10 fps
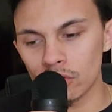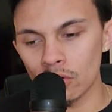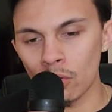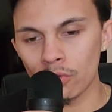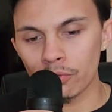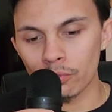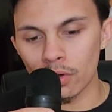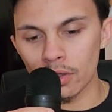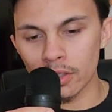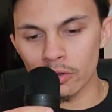going through
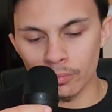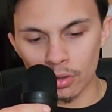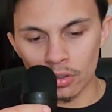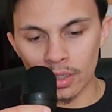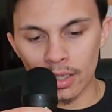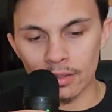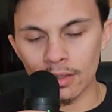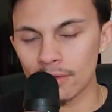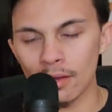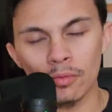a yearbook, and
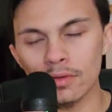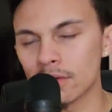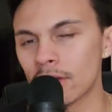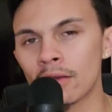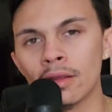it was an